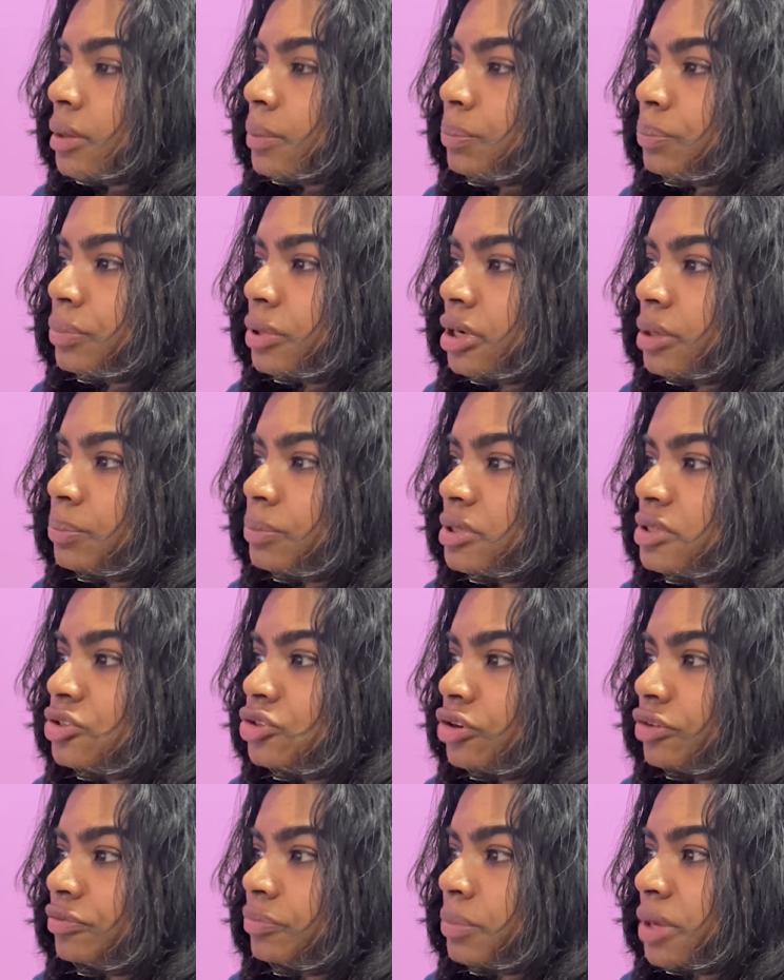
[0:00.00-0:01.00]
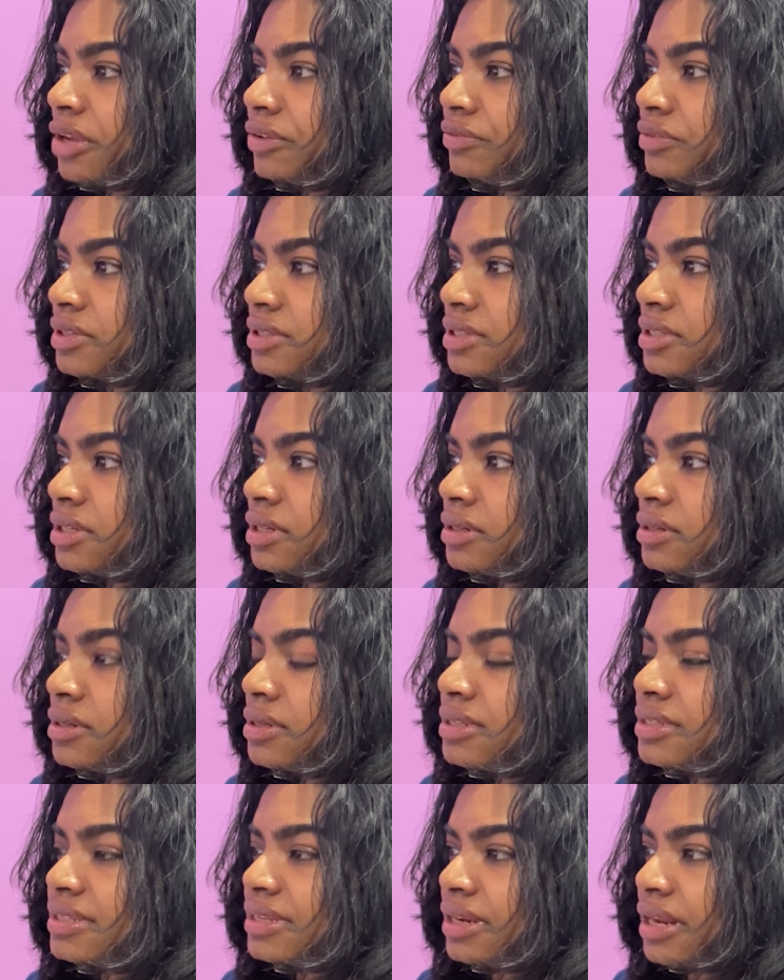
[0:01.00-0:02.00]
Purpose of my visit,
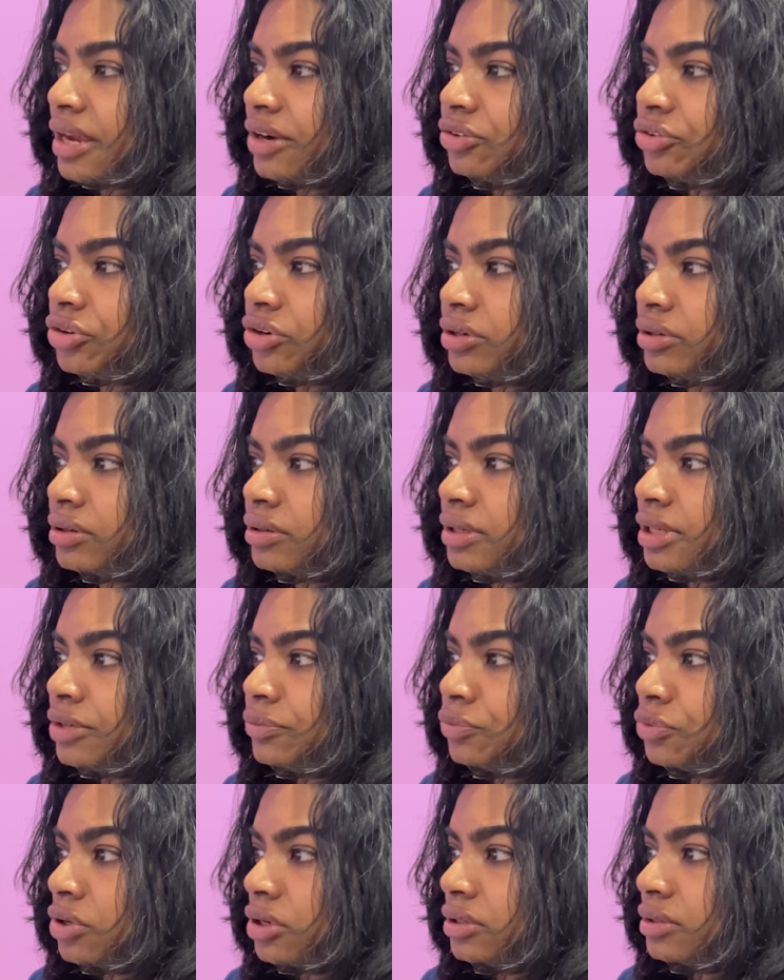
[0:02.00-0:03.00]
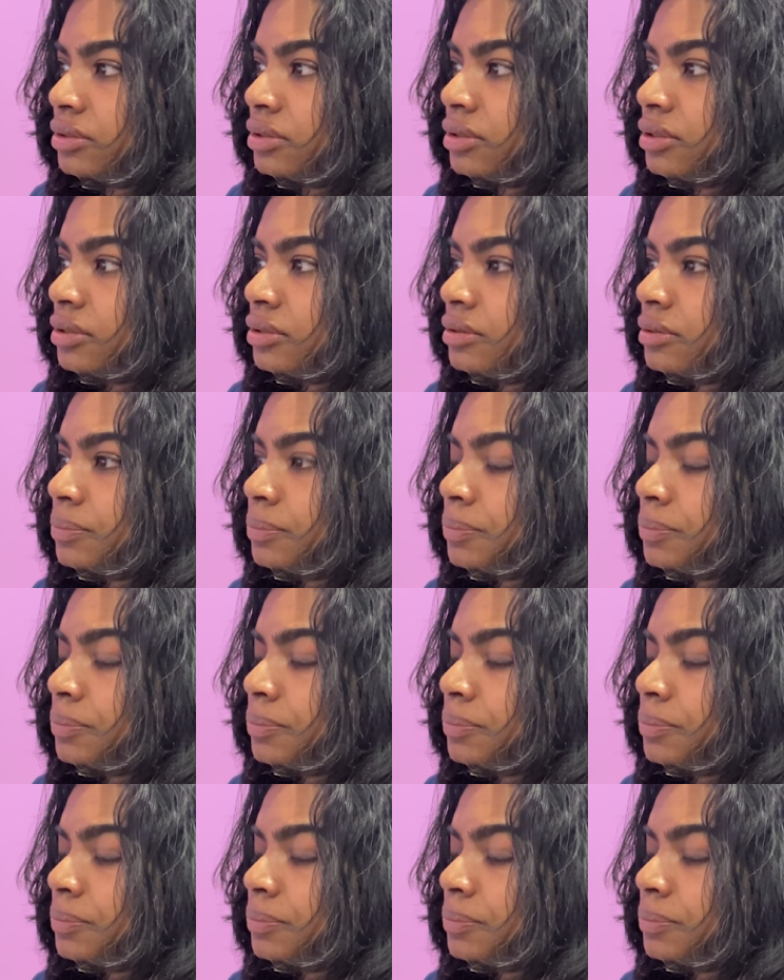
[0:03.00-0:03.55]
select returning worker.